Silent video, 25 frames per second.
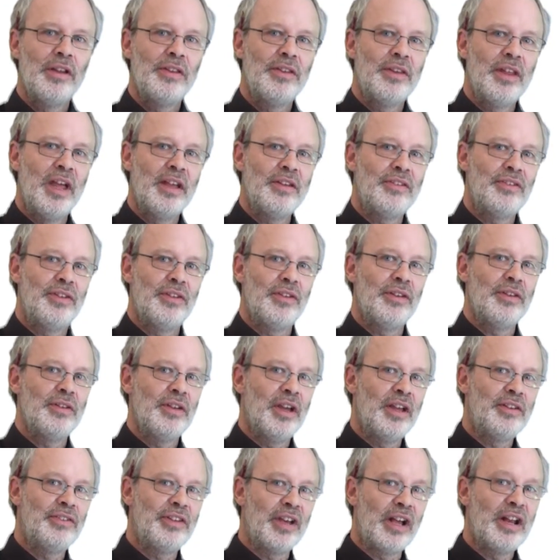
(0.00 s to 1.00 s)
It's
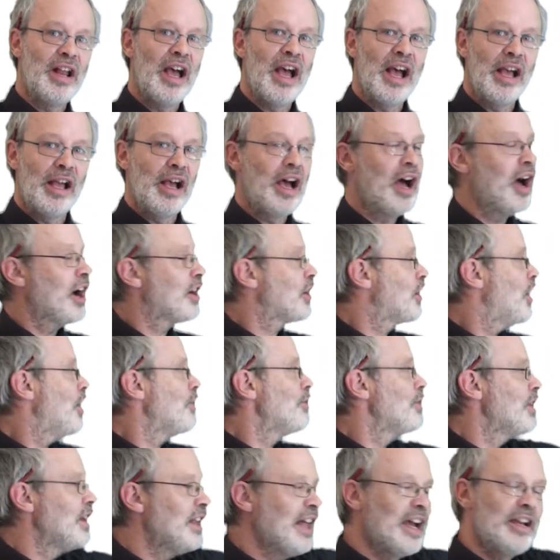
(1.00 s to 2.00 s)
a
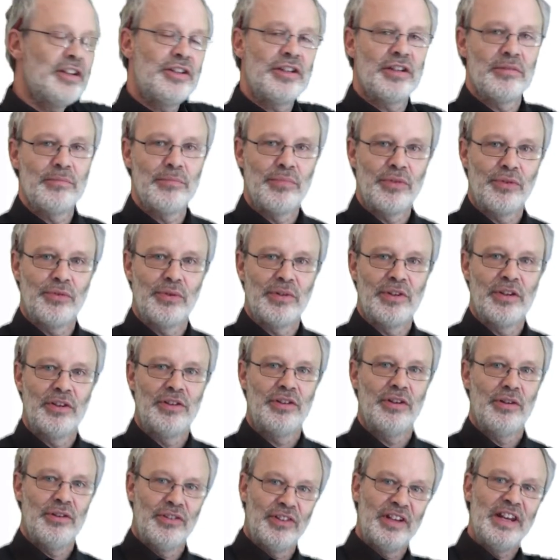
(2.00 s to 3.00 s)
correlation between the
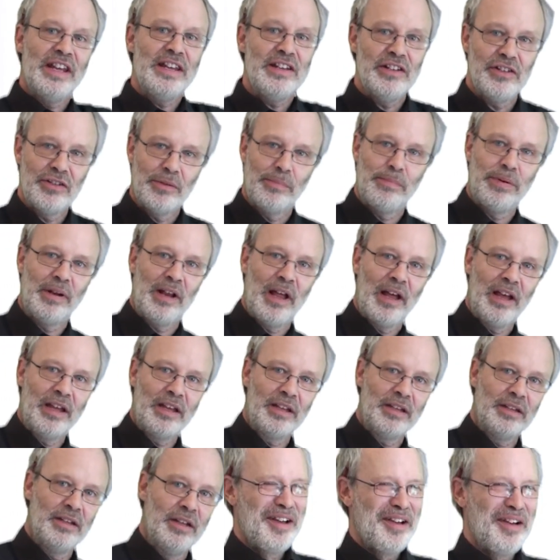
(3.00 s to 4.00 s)
two. It's an
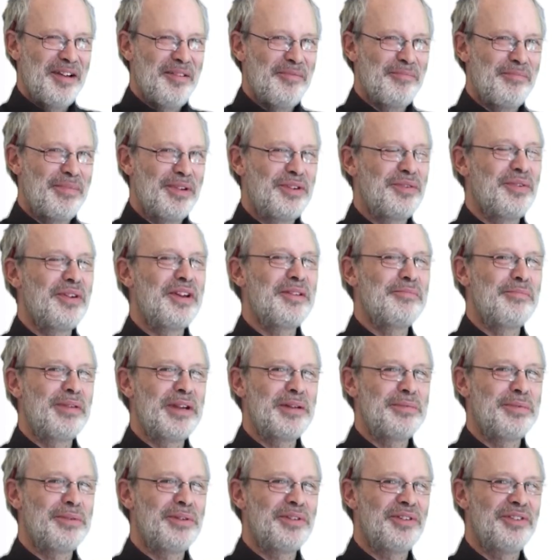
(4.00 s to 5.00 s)
interplay between
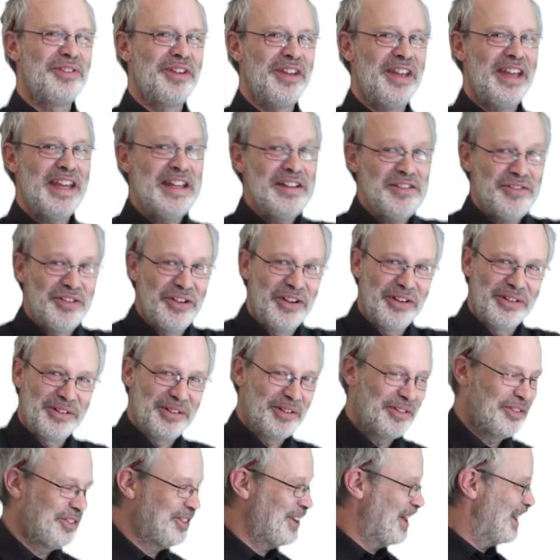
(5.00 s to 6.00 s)
people's internal
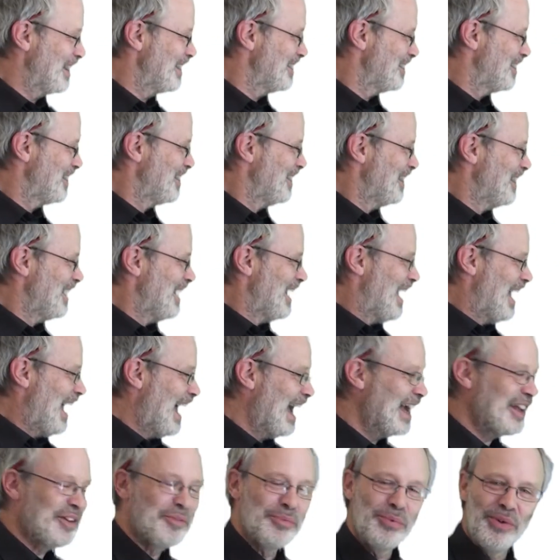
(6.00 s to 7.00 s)
state
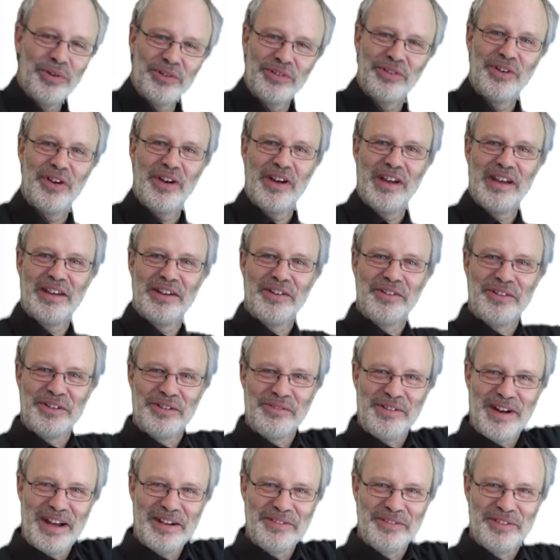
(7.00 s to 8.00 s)
and what's going on
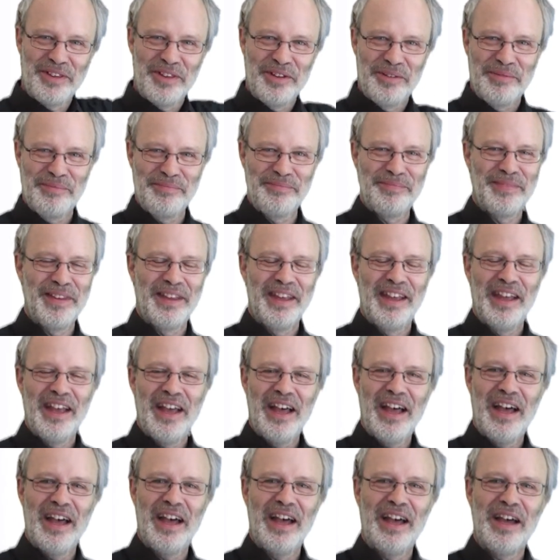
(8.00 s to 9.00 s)
around them
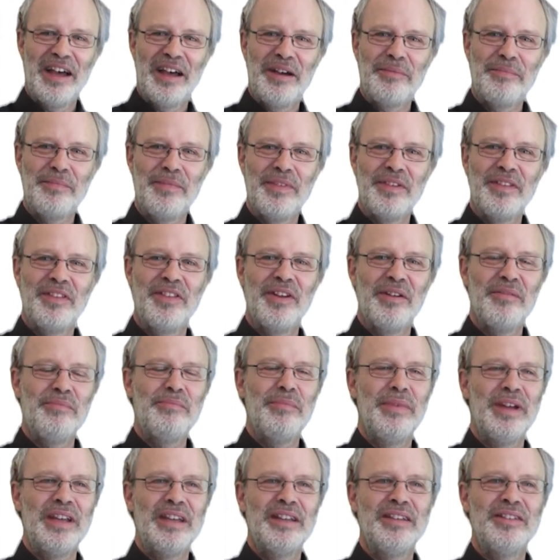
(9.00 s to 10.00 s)
that
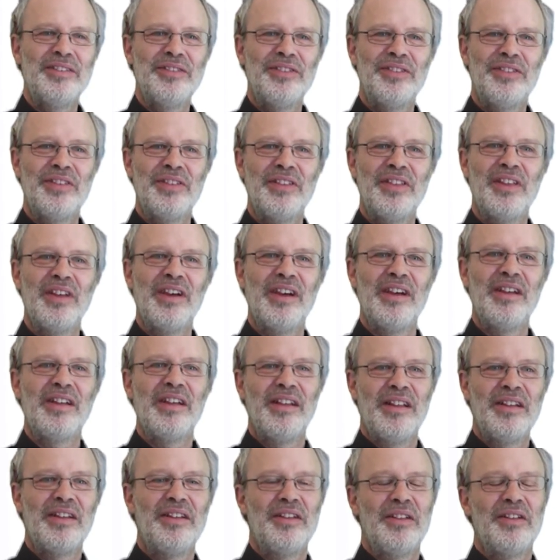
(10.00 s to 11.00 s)
means
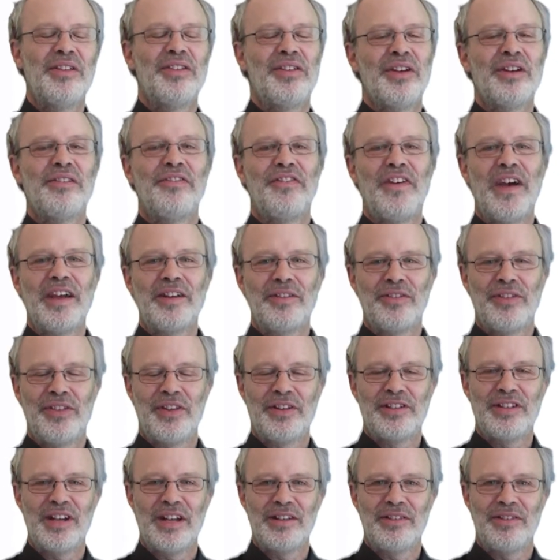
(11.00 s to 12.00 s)
that affects the
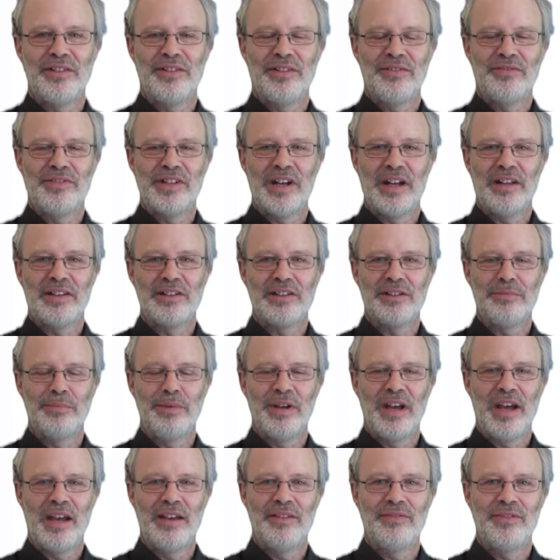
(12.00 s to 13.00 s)
chances of challenging
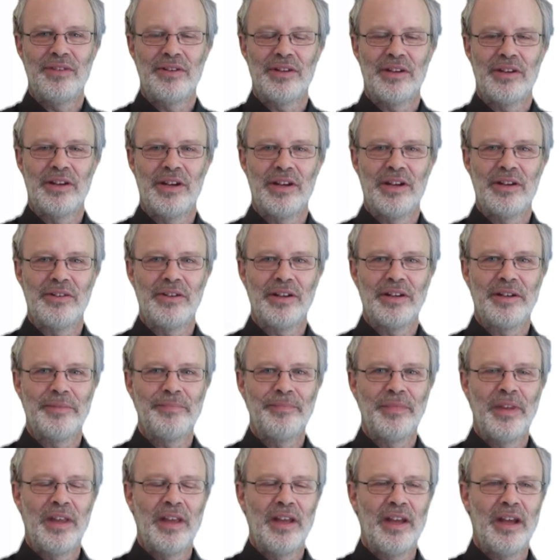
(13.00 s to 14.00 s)
behaviour occurring.
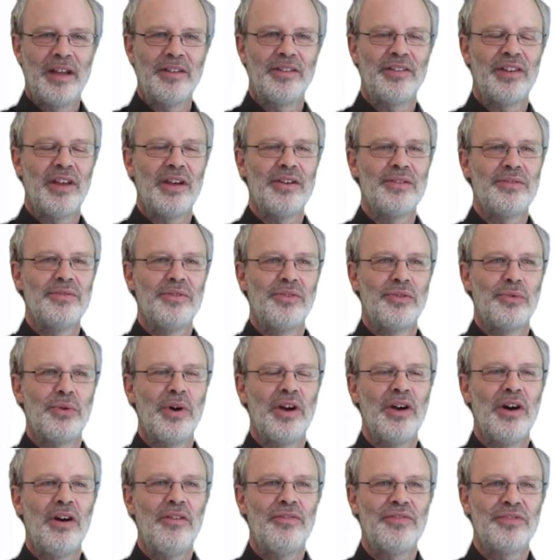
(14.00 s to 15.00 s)
And so quite
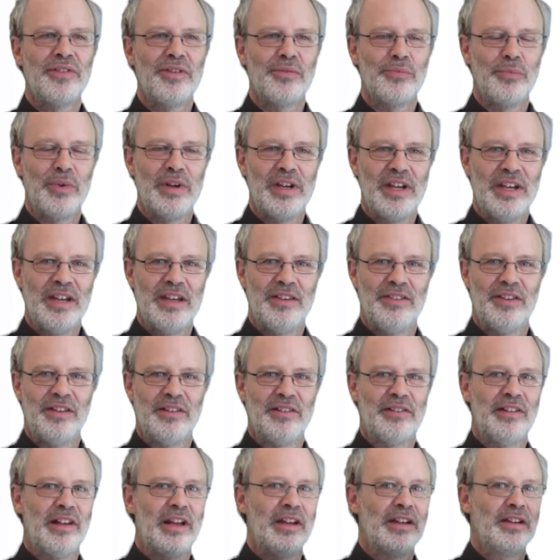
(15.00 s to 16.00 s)
often we hear
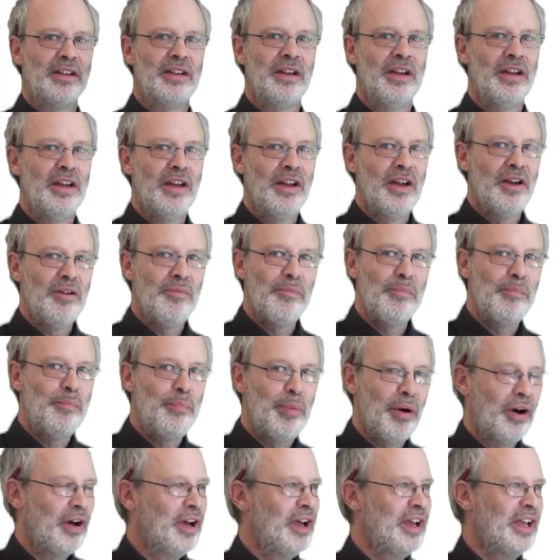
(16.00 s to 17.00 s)
things like,
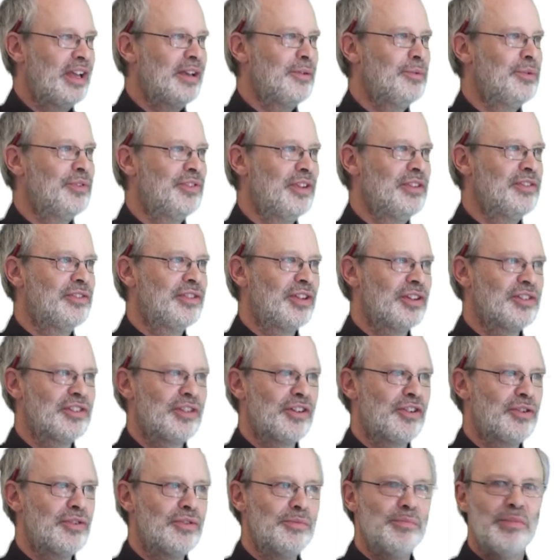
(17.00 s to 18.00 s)
but he was in such a
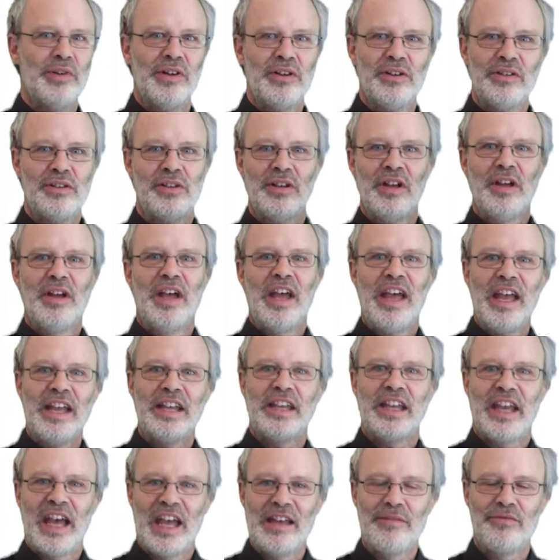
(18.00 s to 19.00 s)
good mood, it
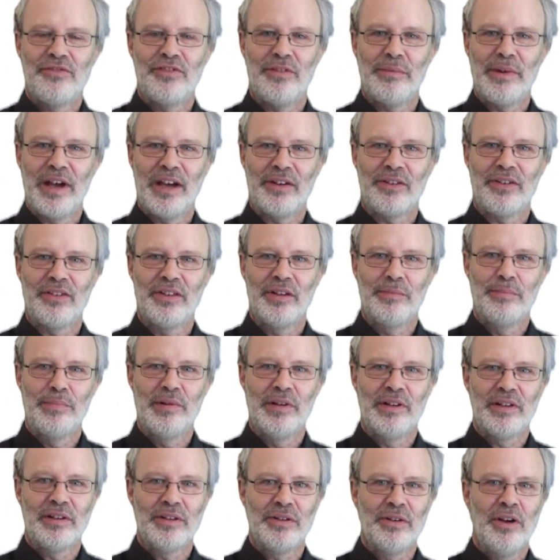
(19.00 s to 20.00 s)
came from out of the
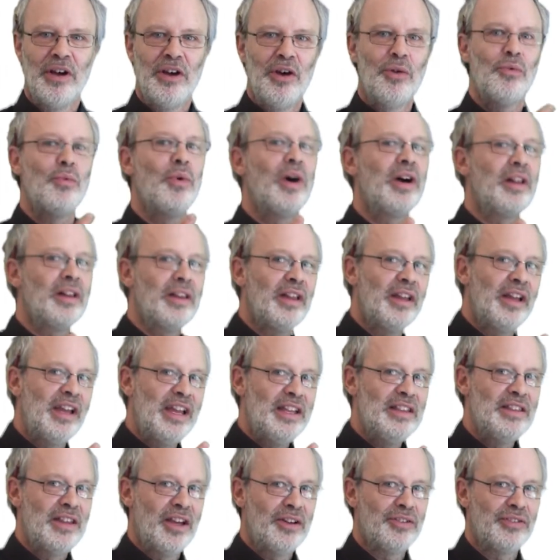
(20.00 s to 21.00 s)
blue. Well,
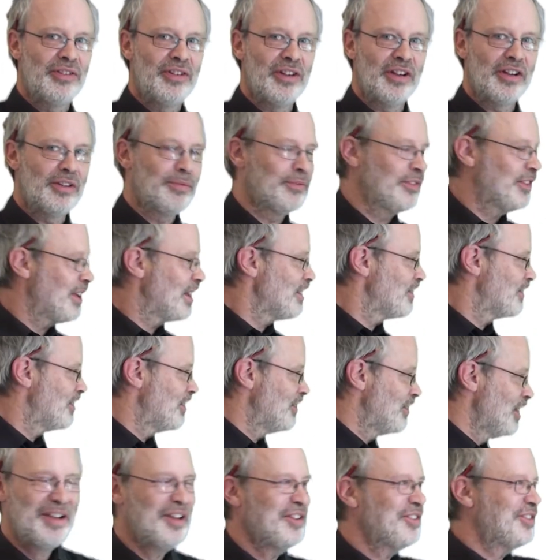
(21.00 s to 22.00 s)
in those circumstances,
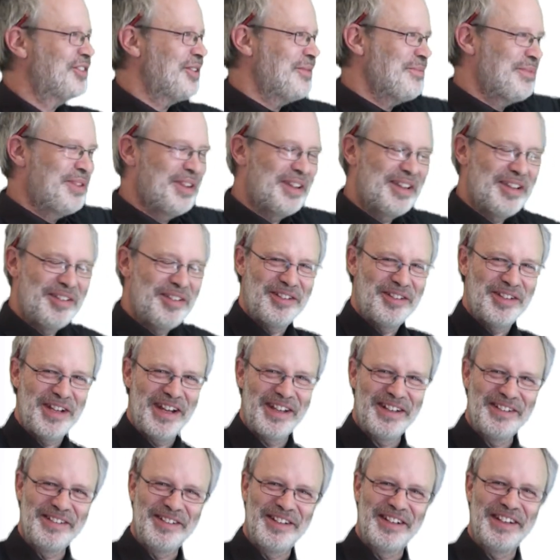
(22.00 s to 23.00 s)
something
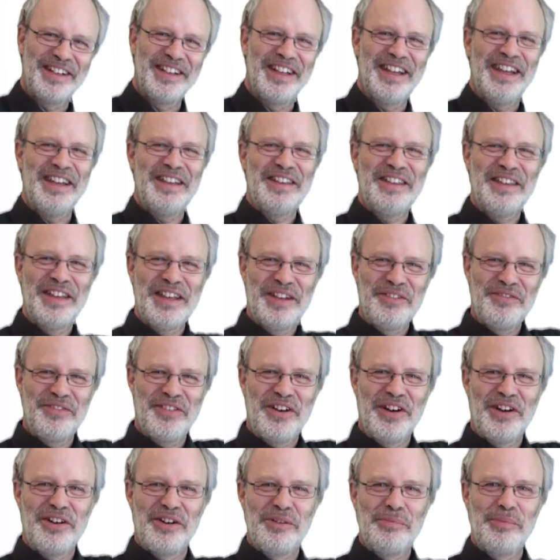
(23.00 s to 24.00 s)
changing in the
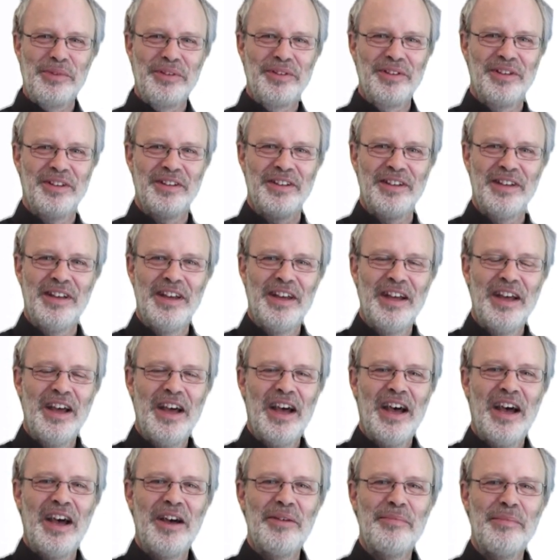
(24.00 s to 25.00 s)
environment.
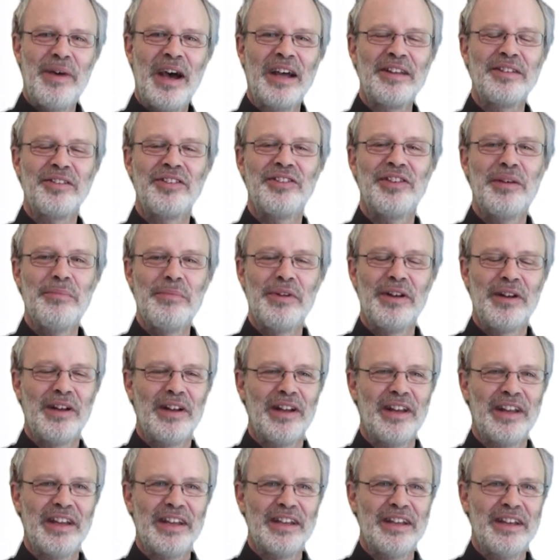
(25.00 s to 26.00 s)
And
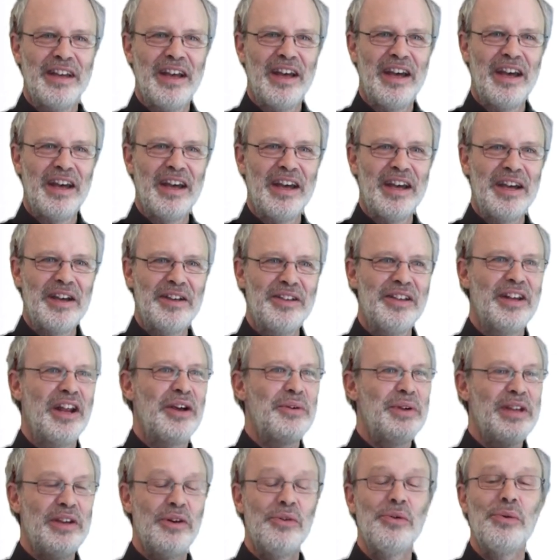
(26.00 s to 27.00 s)
similarly,
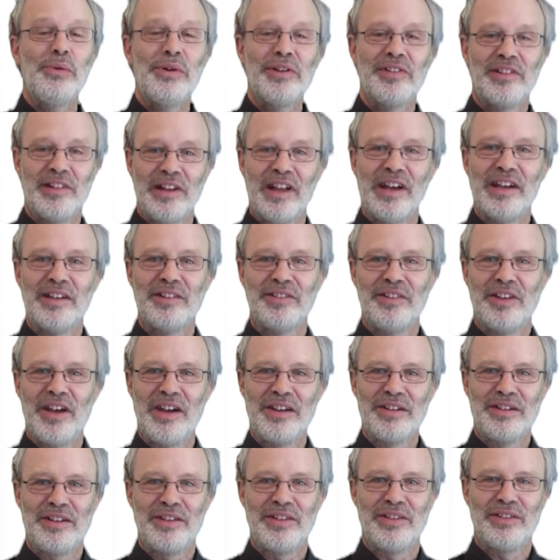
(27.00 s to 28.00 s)
he always likes
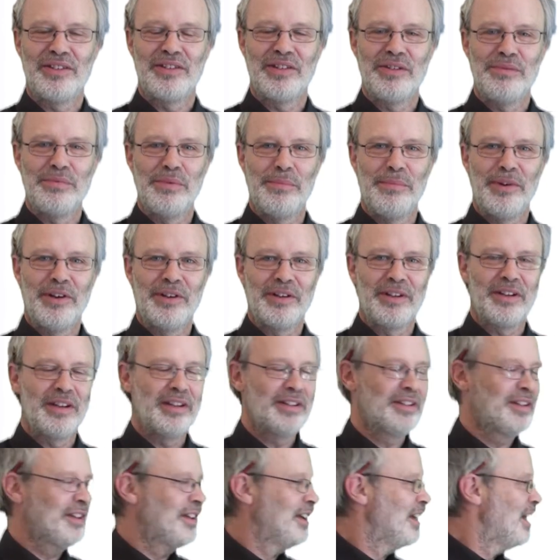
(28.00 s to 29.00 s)
going to the
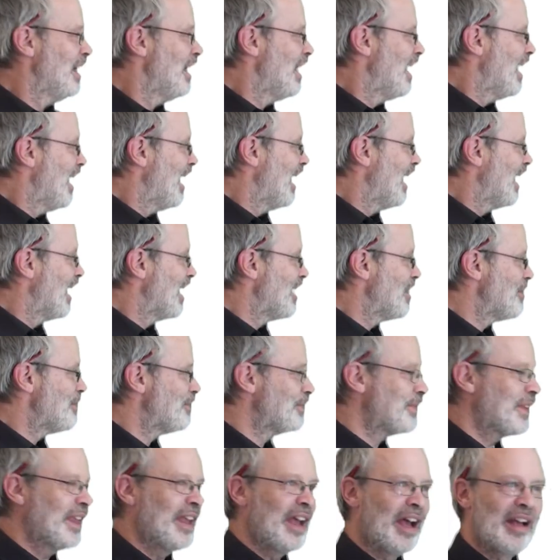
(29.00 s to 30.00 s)
supermarket,
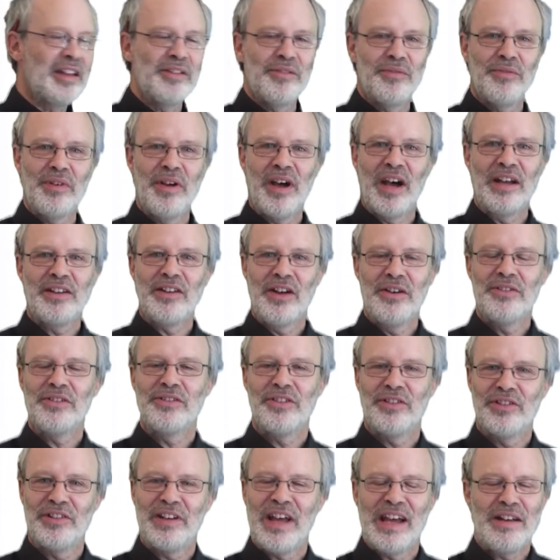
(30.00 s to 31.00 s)
and I don't
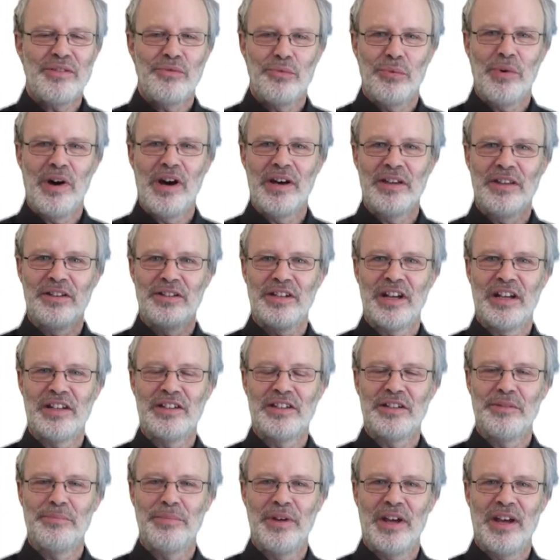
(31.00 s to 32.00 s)
understand why the
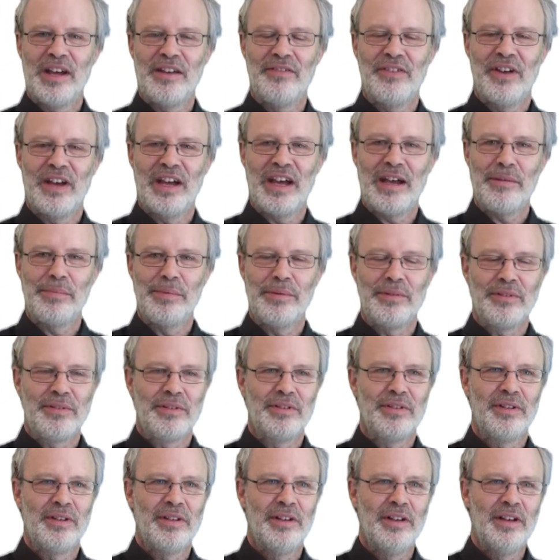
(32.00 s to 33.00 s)
challenging behaviour happened.